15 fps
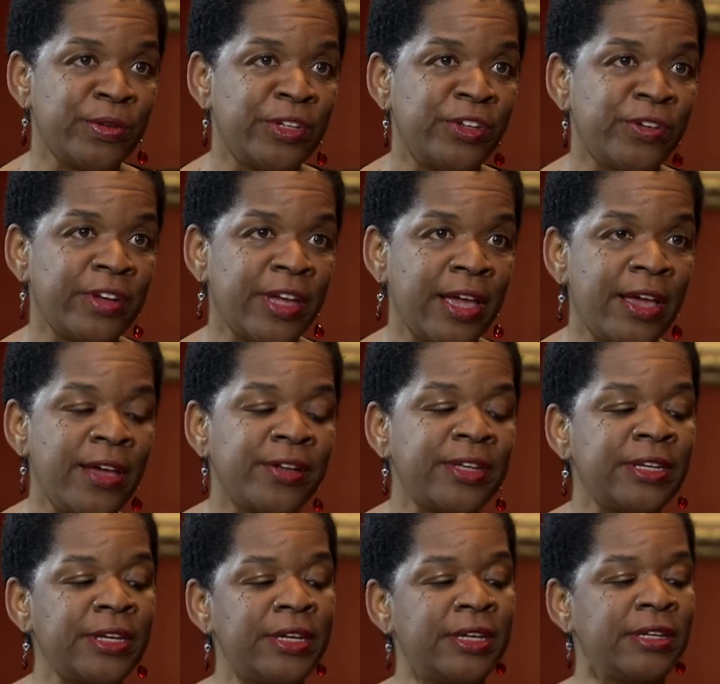and your
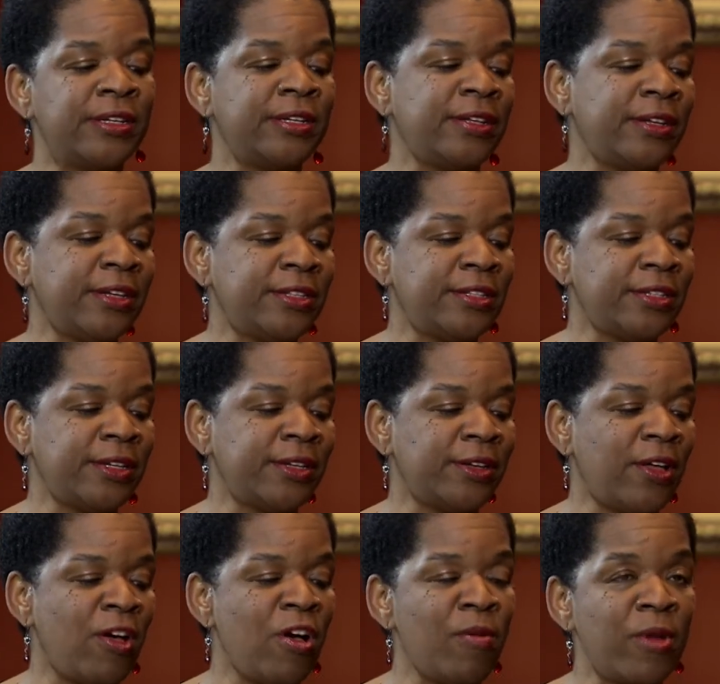county, and it's a
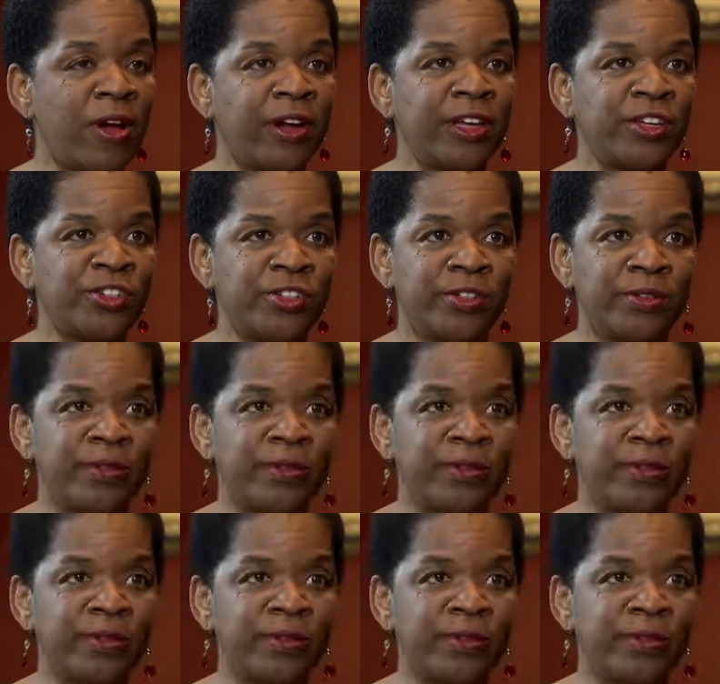hallmark issue.